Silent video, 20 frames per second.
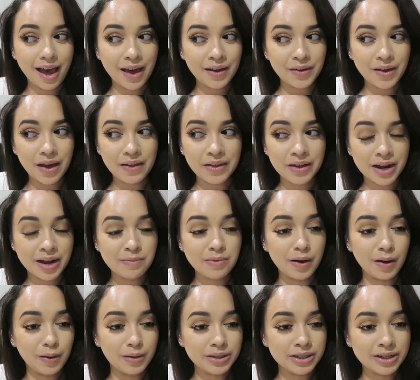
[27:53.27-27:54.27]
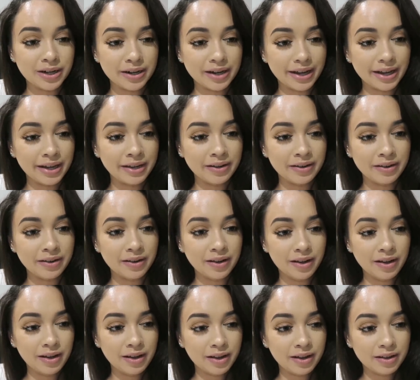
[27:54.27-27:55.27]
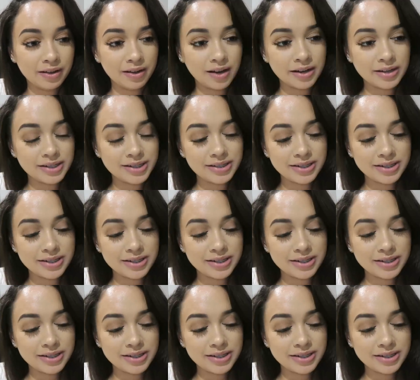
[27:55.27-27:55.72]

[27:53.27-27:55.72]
And now that I'm older and I can kind